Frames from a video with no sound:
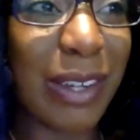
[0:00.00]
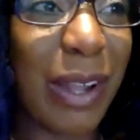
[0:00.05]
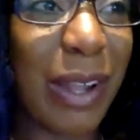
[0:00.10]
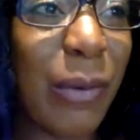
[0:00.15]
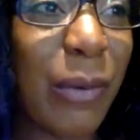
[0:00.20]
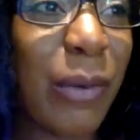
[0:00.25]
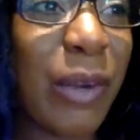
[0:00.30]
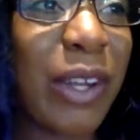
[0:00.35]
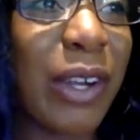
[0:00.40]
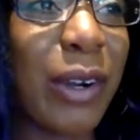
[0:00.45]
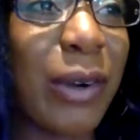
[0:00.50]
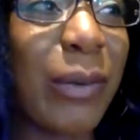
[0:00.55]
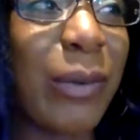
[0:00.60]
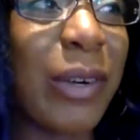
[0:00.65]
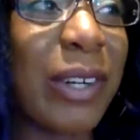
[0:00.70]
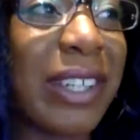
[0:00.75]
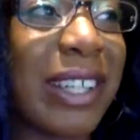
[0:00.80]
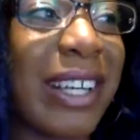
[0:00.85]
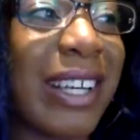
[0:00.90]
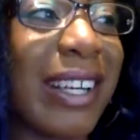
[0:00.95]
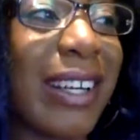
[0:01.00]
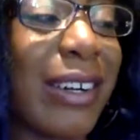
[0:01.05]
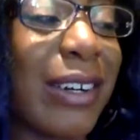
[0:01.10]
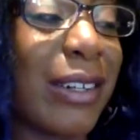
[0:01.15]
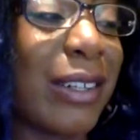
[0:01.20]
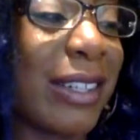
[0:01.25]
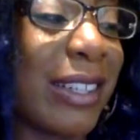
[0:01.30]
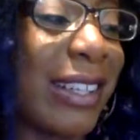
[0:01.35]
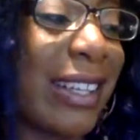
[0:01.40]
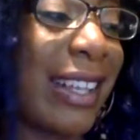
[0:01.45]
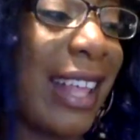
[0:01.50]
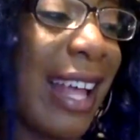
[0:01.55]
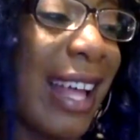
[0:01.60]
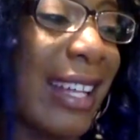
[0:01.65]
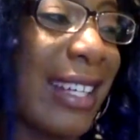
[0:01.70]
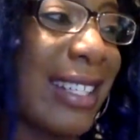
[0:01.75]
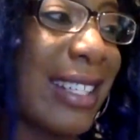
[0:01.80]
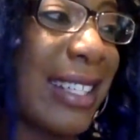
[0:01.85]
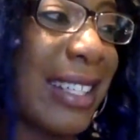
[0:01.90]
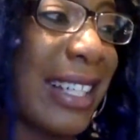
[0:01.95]
we are working on
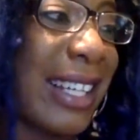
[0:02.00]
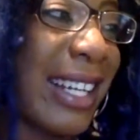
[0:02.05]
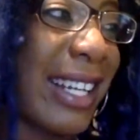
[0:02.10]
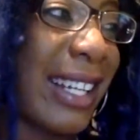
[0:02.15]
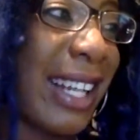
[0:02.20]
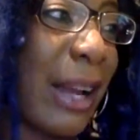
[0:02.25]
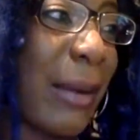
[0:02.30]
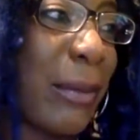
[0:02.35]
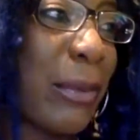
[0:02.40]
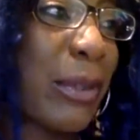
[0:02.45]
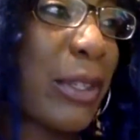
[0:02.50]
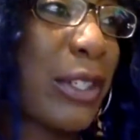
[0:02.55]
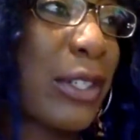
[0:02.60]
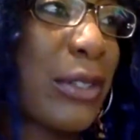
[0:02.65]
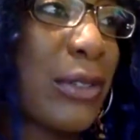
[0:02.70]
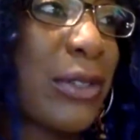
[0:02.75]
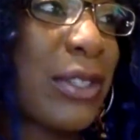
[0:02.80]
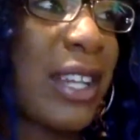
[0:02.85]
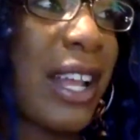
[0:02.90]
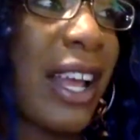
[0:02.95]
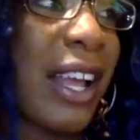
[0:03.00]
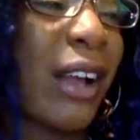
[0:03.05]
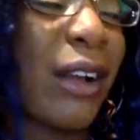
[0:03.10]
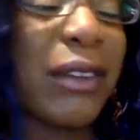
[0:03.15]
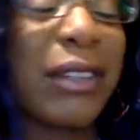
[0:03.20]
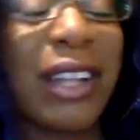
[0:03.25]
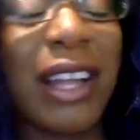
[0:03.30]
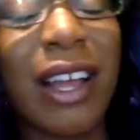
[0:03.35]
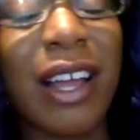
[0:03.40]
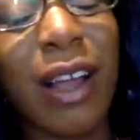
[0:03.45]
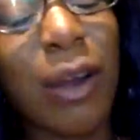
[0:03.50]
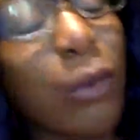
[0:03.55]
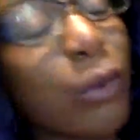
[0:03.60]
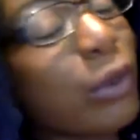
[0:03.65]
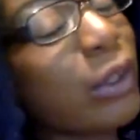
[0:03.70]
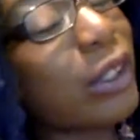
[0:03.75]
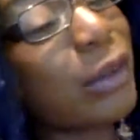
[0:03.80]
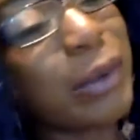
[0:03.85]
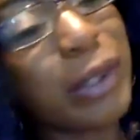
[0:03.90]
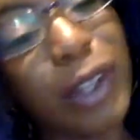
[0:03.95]
that, getting that produced. I
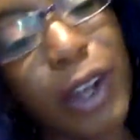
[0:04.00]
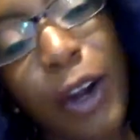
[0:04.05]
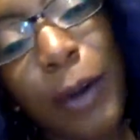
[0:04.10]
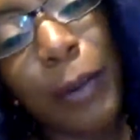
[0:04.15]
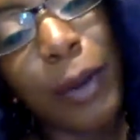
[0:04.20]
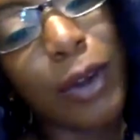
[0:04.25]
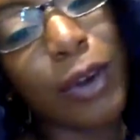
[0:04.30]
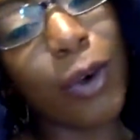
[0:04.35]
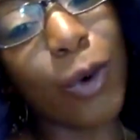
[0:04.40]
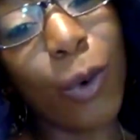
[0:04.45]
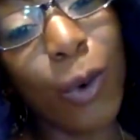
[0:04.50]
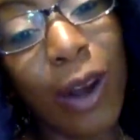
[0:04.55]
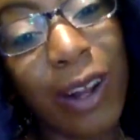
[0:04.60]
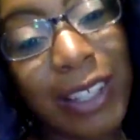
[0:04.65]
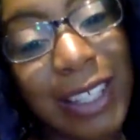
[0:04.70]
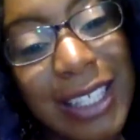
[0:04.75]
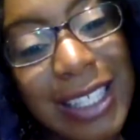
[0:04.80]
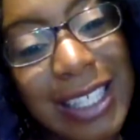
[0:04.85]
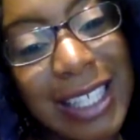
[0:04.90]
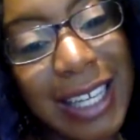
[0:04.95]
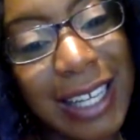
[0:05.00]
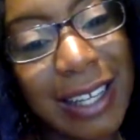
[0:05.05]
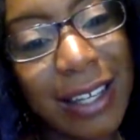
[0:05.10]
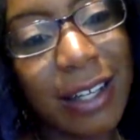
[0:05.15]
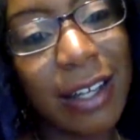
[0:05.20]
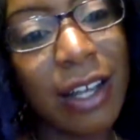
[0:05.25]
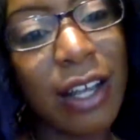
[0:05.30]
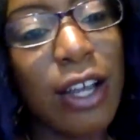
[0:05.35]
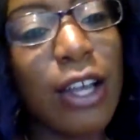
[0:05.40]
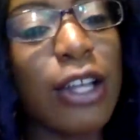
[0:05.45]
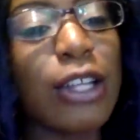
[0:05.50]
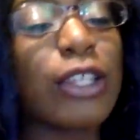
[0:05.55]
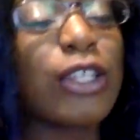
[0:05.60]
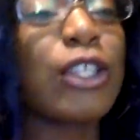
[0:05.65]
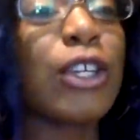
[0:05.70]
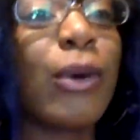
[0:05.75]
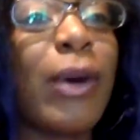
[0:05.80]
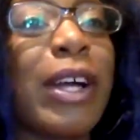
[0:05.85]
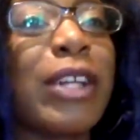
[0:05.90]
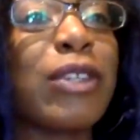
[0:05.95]
really, really harp on quality,
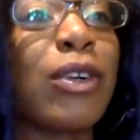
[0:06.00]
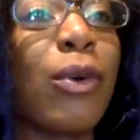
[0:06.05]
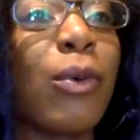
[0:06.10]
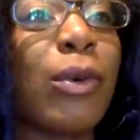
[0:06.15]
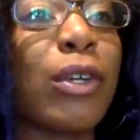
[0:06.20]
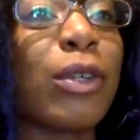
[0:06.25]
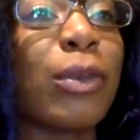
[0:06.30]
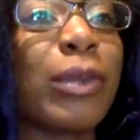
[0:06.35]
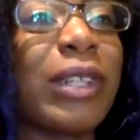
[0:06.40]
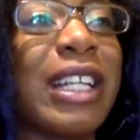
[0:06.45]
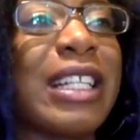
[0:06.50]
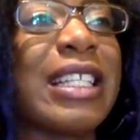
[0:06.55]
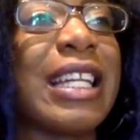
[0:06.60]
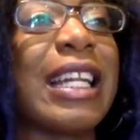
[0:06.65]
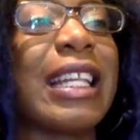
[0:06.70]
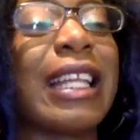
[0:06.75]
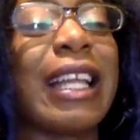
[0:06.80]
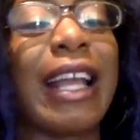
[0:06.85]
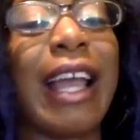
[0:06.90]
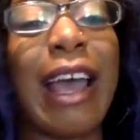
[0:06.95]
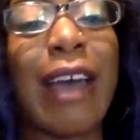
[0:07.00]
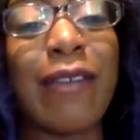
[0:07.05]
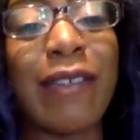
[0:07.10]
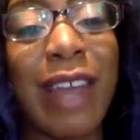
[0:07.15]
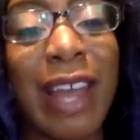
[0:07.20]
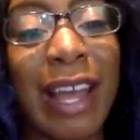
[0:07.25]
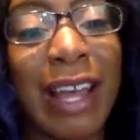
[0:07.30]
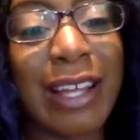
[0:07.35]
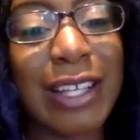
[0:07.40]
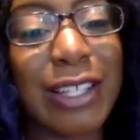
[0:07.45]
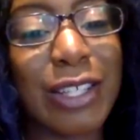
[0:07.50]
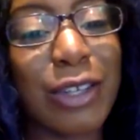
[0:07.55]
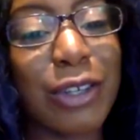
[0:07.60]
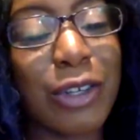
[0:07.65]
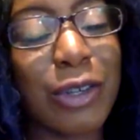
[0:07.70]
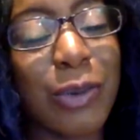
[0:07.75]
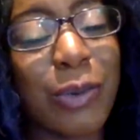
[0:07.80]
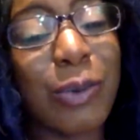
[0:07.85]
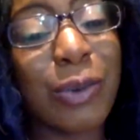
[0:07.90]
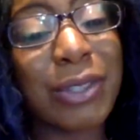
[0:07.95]
so I don't want to release anything half-assed. So
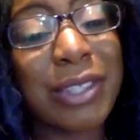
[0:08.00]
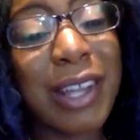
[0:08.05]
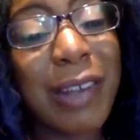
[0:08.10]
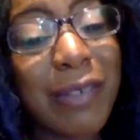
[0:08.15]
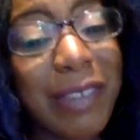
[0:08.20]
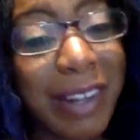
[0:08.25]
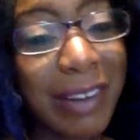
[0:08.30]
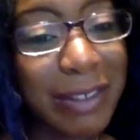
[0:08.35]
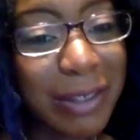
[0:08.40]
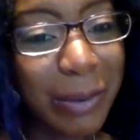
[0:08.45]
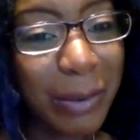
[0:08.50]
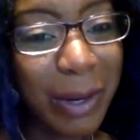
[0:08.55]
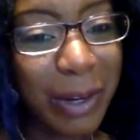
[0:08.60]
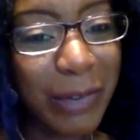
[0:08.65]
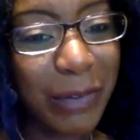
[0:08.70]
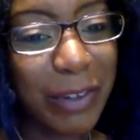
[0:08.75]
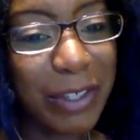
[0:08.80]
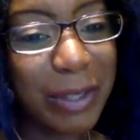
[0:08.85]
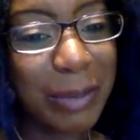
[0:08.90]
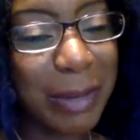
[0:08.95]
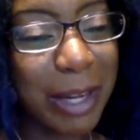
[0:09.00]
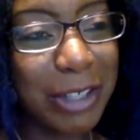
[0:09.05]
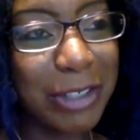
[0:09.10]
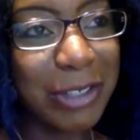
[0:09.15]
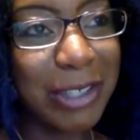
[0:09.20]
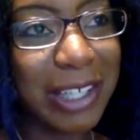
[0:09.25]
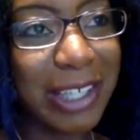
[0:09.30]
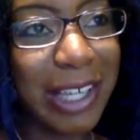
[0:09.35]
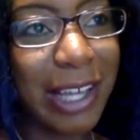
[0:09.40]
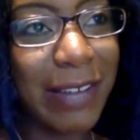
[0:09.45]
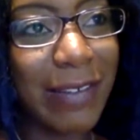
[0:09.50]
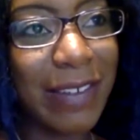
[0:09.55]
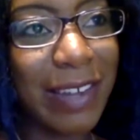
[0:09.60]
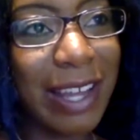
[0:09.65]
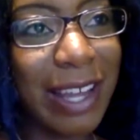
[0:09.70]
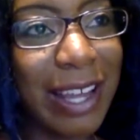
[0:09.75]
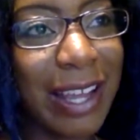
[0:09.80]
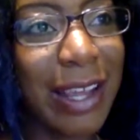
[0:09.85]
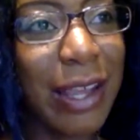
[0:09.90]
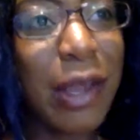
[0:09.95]
you will definitely have to wait for some naturalLay
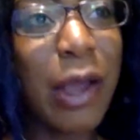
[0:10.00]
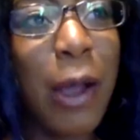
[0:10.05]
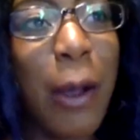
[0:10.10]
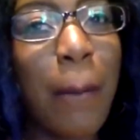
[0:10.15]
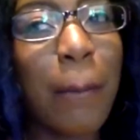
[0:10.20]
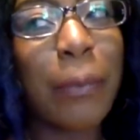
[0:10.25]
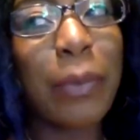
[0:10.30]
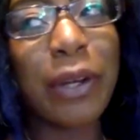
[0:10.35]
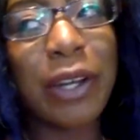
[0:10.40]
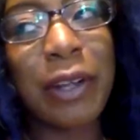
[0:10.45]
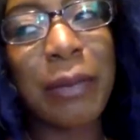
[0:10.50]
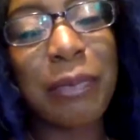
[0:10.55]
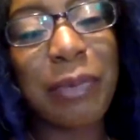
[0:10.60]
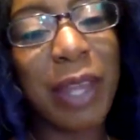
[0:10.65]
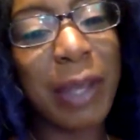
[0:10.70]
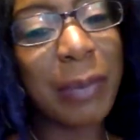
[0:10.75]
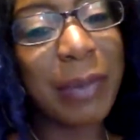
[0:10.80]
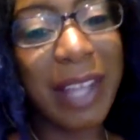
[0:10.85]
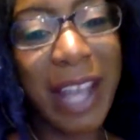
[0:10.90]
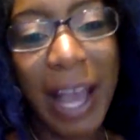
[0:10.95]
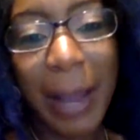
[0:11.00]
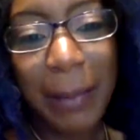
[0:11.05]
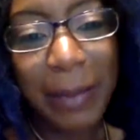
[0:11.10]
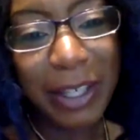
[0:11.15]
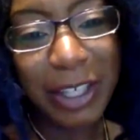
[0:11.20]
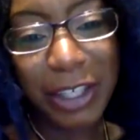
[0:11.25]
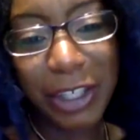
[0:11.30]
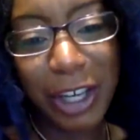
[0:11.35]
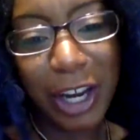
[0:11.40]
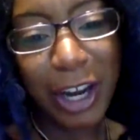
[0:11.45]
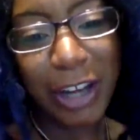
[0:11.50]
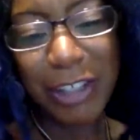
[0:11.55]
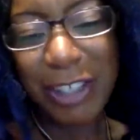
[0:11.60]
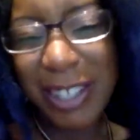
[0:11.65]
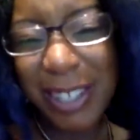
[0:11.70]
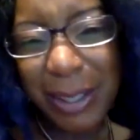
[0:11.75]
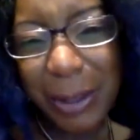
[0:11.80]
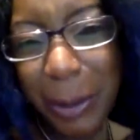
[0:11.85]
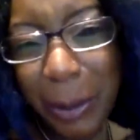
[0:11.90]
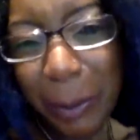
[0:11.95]
Cafe, but I'd be happy to share
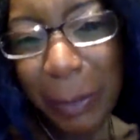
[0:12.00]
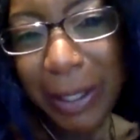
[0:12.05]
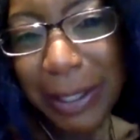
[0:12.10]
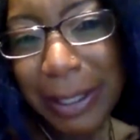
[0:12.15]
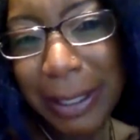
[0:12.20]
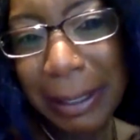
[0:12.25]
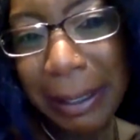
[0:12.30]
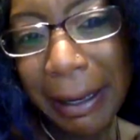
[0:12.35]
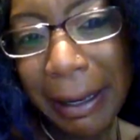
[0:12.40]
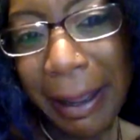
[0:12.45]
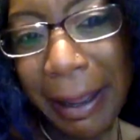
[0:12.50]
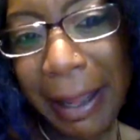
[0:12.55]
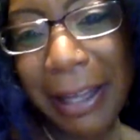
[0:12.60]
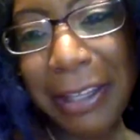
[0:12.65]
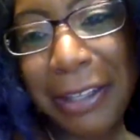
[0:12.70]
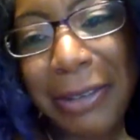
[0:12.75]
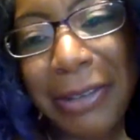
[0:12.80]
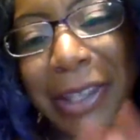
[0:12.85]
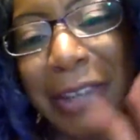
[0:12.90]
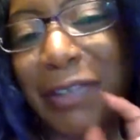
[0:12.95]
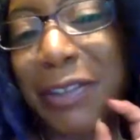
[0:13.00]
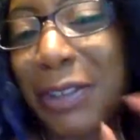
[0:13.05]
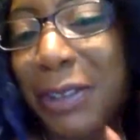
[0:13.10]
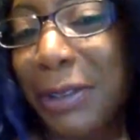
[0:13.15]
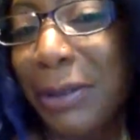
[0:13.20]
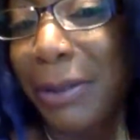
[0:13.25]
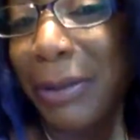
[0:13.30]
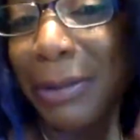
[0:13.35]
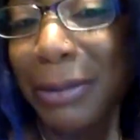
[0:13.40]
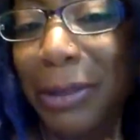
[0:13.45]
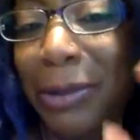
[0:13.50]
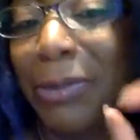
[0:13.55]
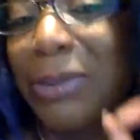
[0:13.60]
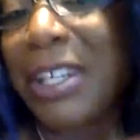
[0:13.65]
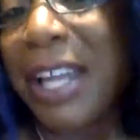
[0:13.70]
just a little bit today, give you a little